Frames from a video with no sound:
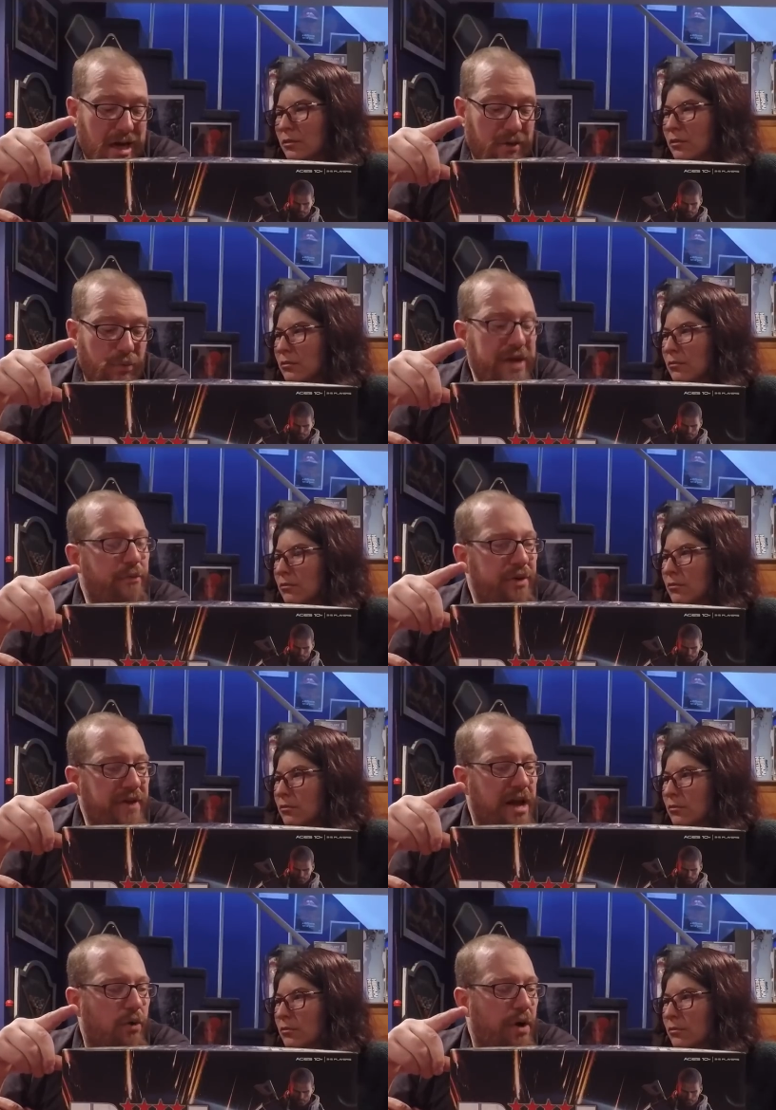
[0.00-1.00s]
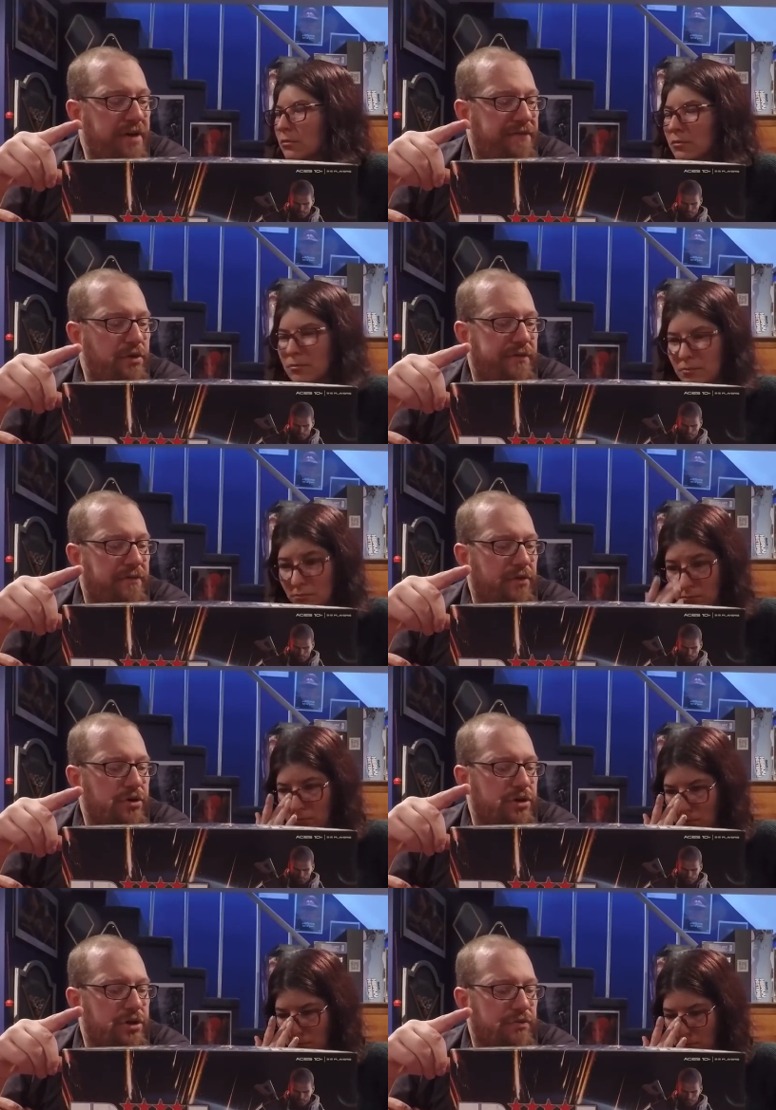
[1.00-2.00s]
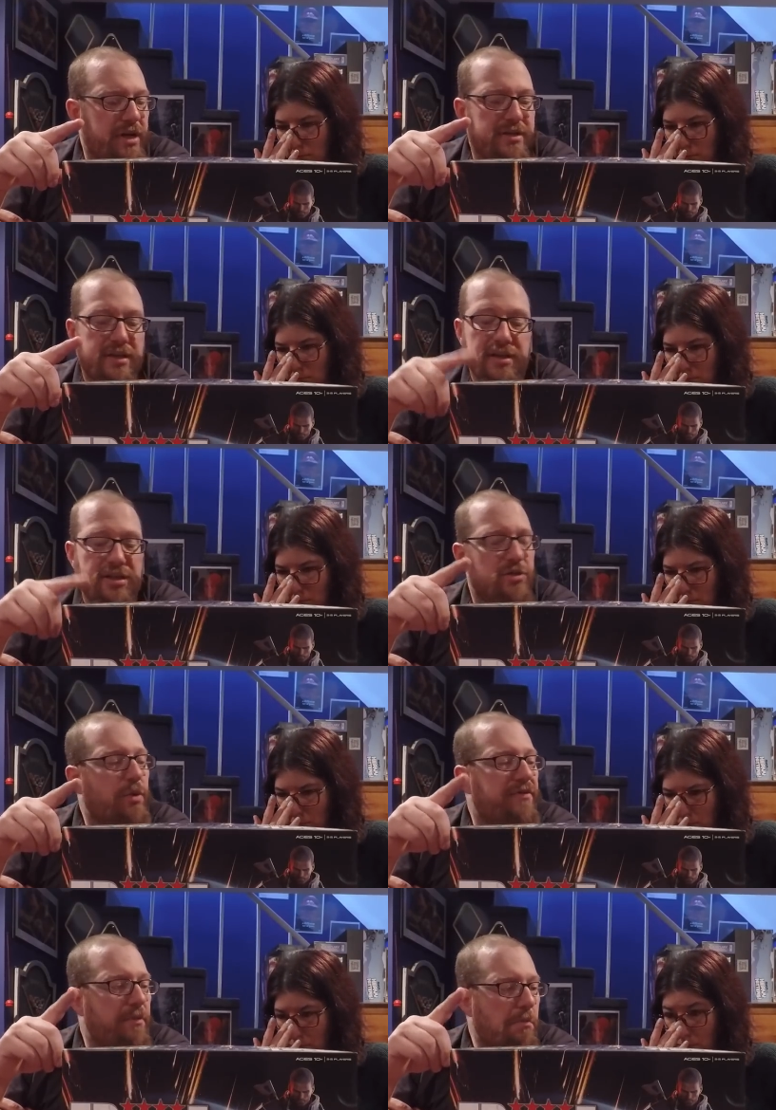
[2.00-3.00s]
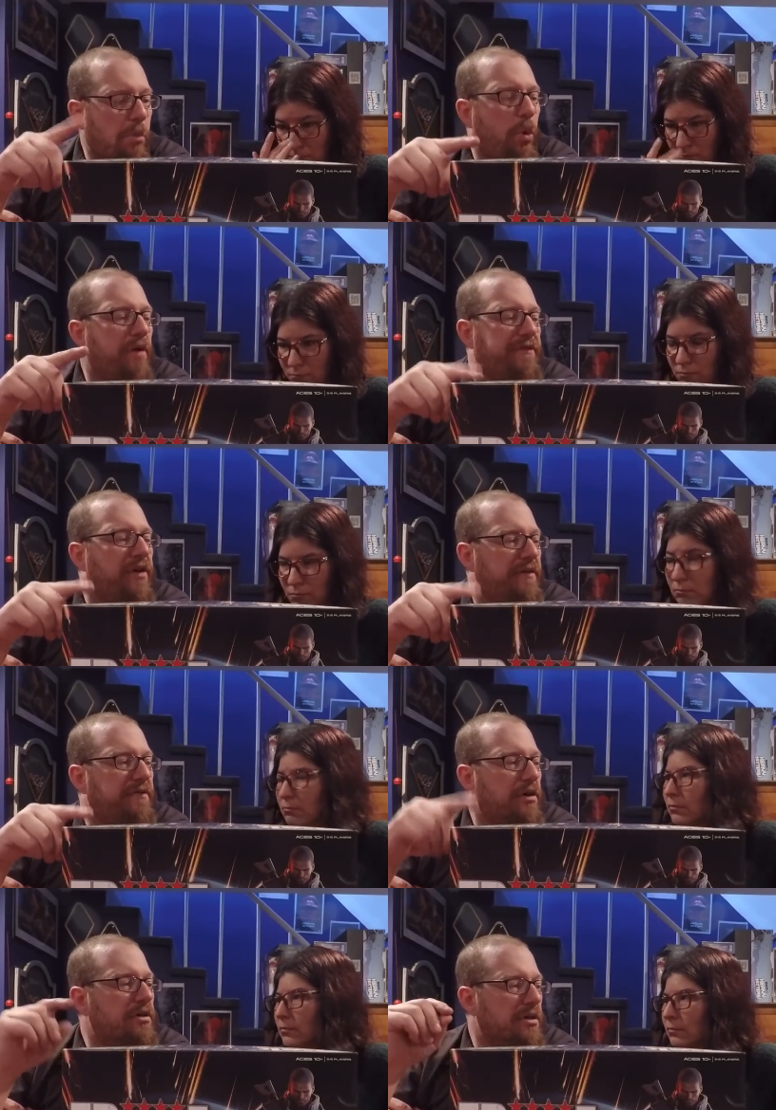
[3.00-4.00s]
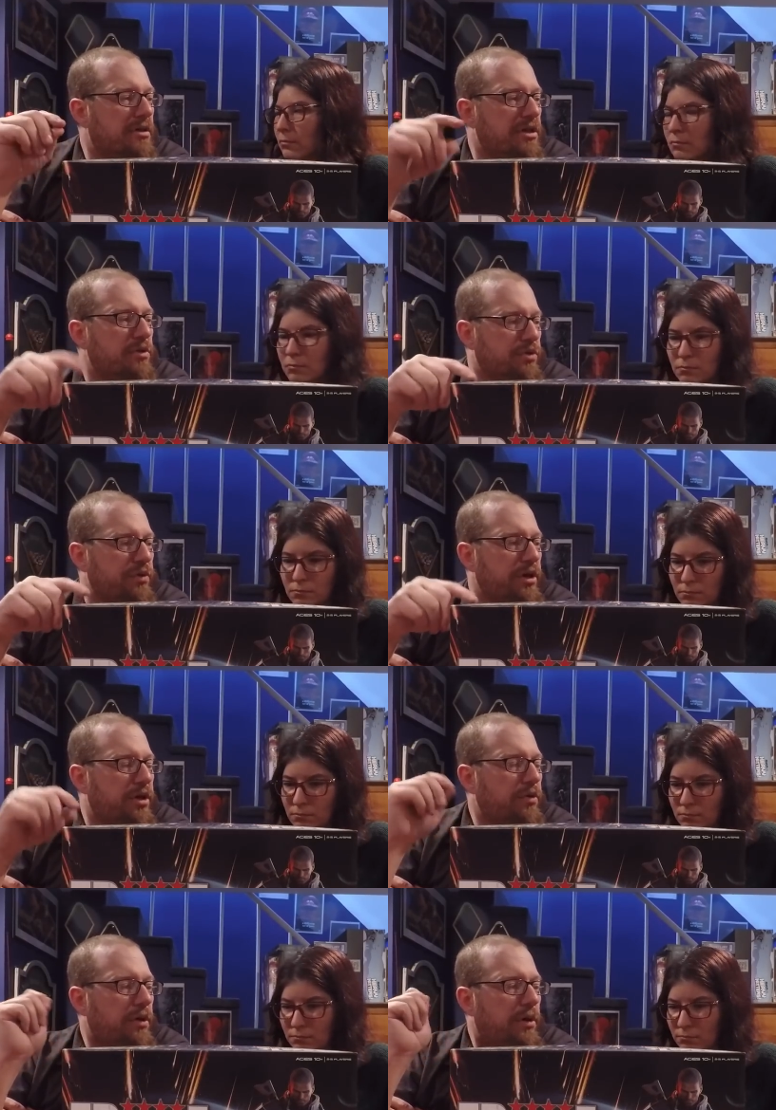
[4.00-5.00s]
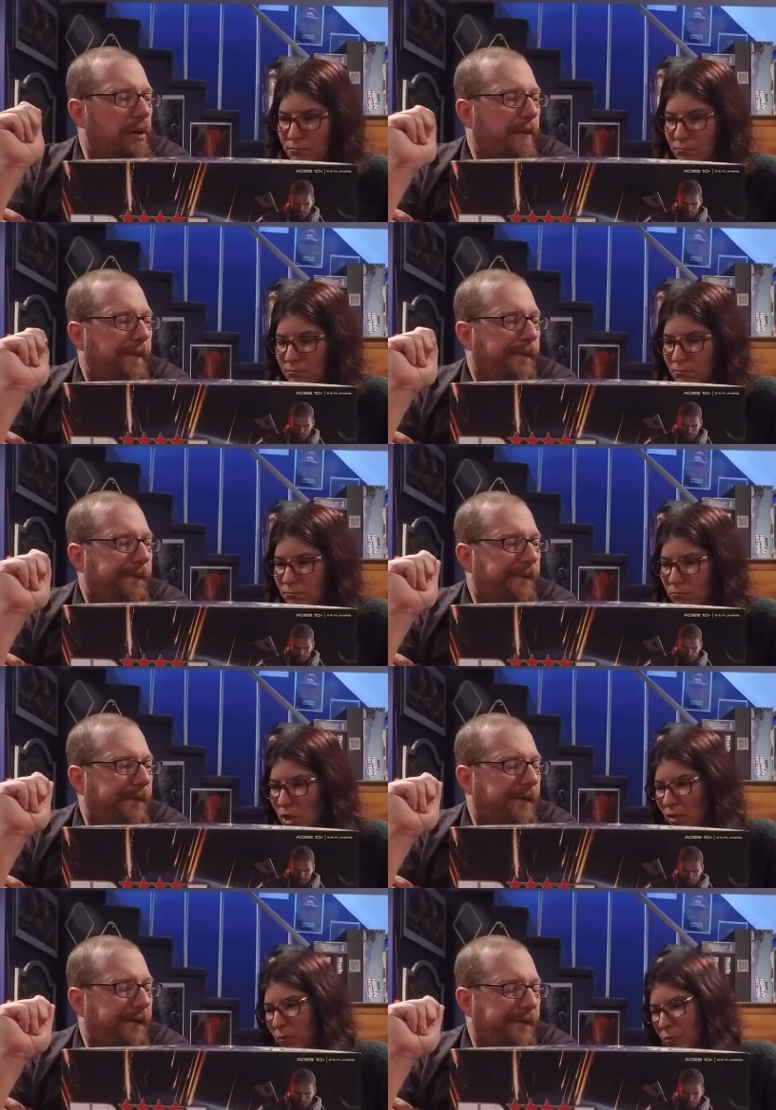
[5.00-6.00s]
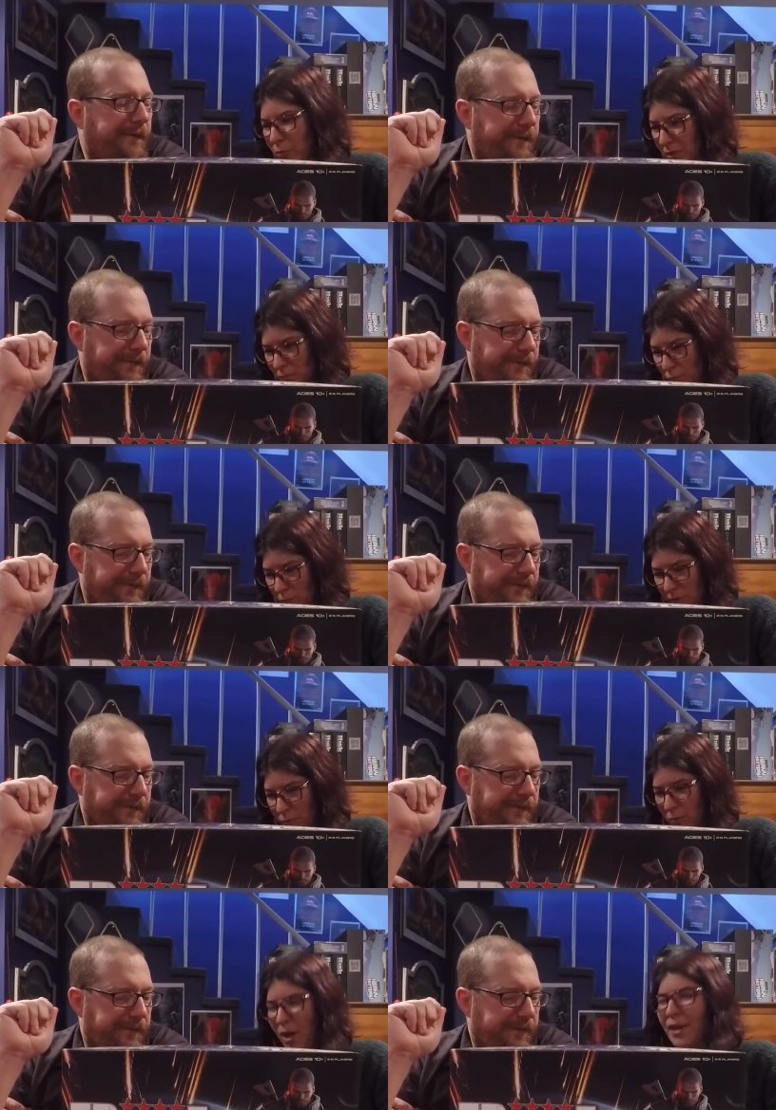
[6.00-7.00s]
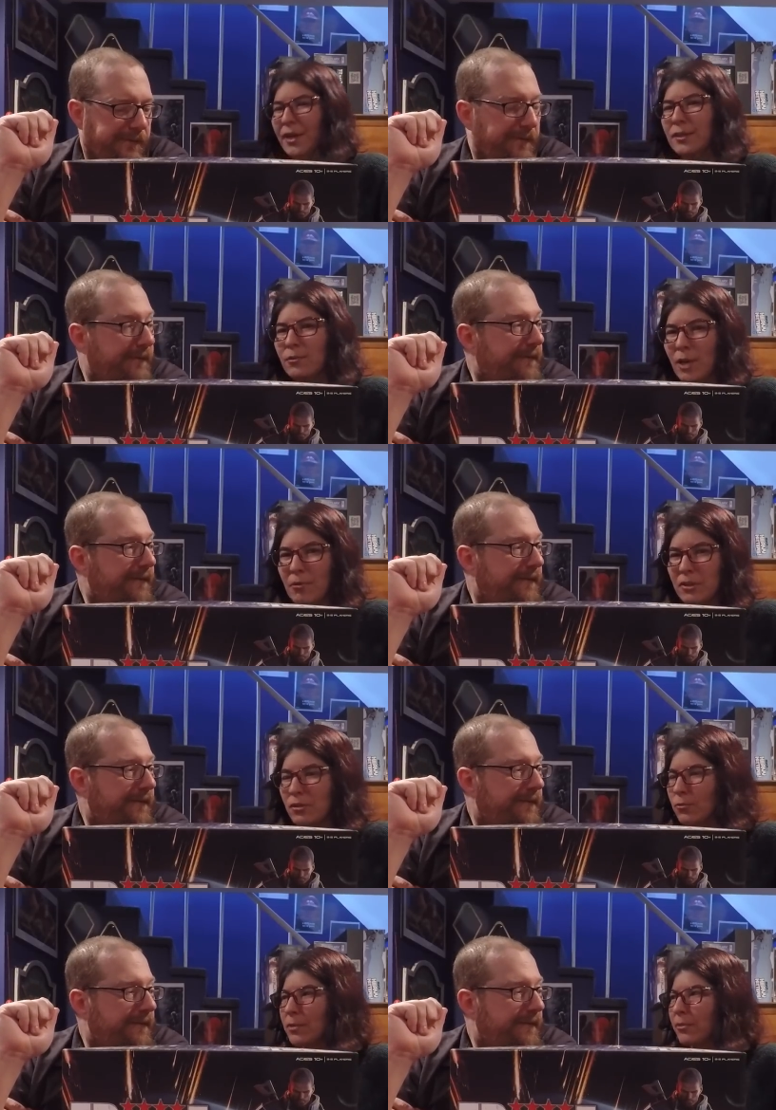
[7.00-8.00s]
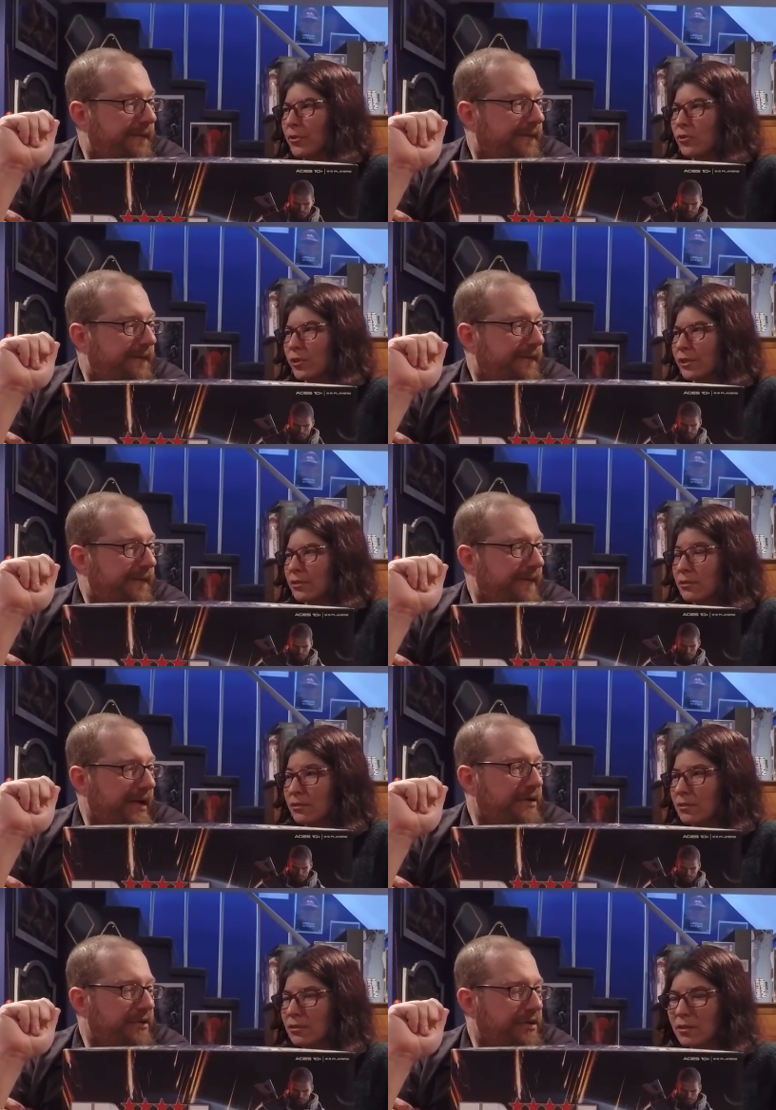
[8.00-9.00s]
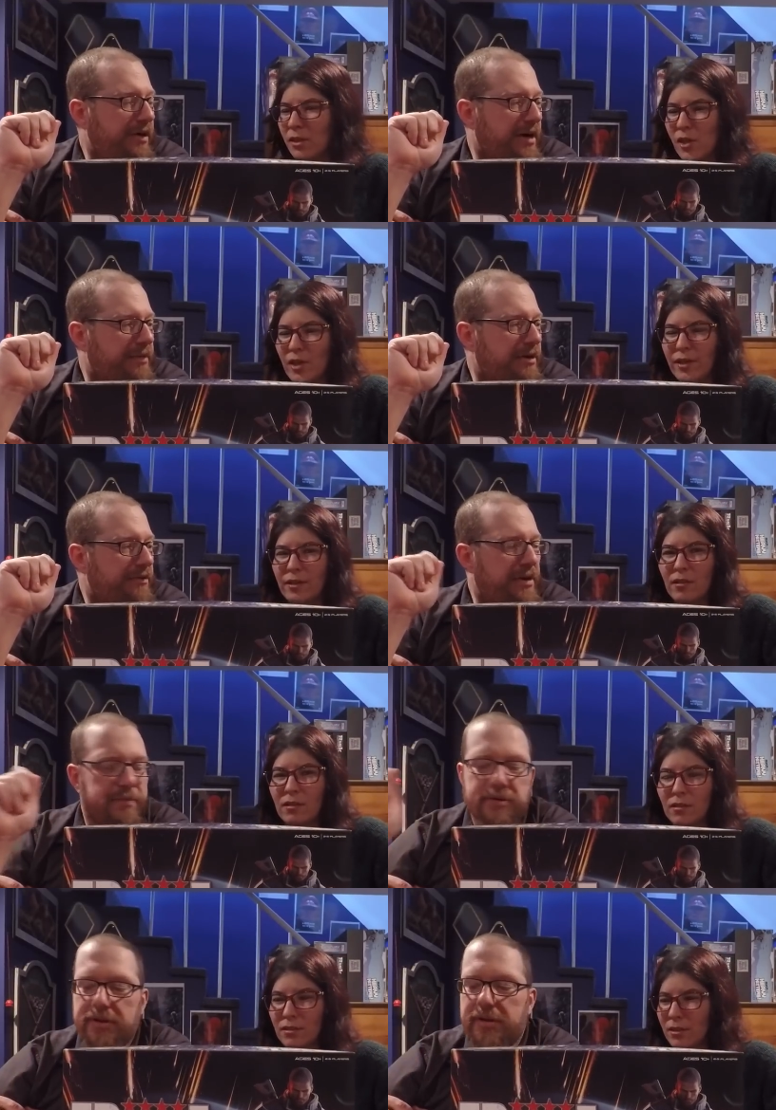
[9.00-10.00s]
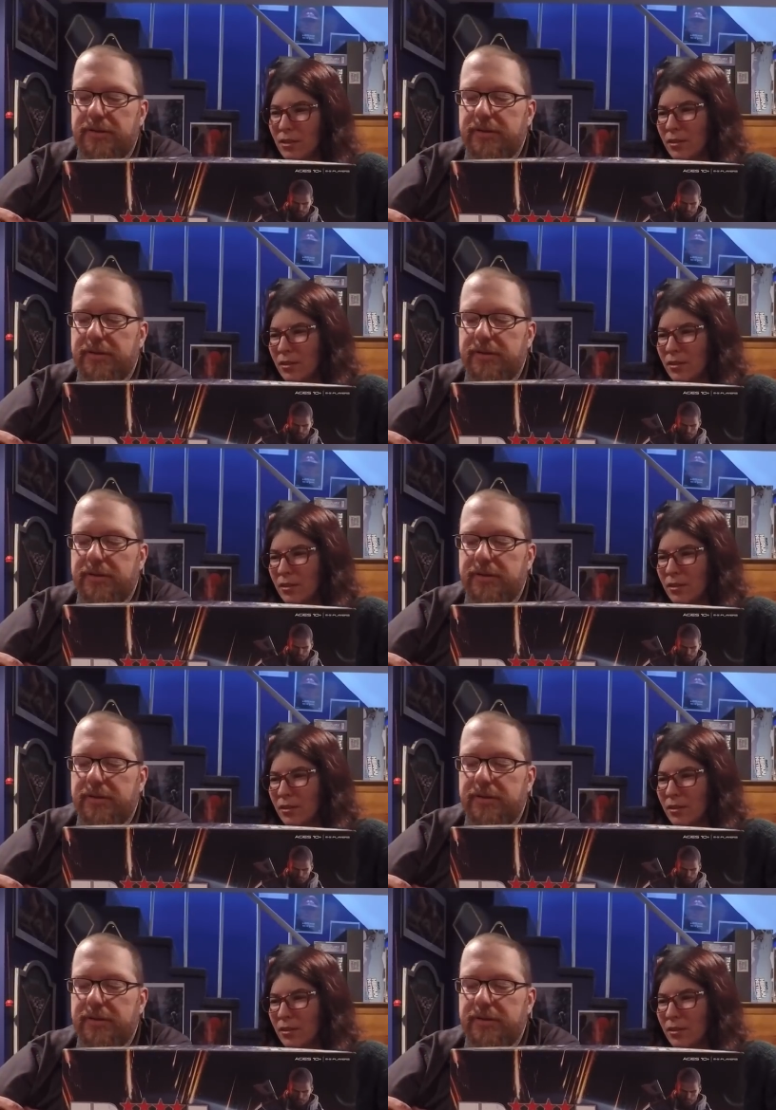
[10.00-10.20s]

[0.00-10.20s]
Speaker 1: we we've got quite a few different versions of Risk, and this is one of the more fun versions. This was really cool.
Speaker 2: Yeah, well, when well, I got to I was the Reapers, right?
Speaker 1: Yeah, you you like being yeah. the Reapers, yeah.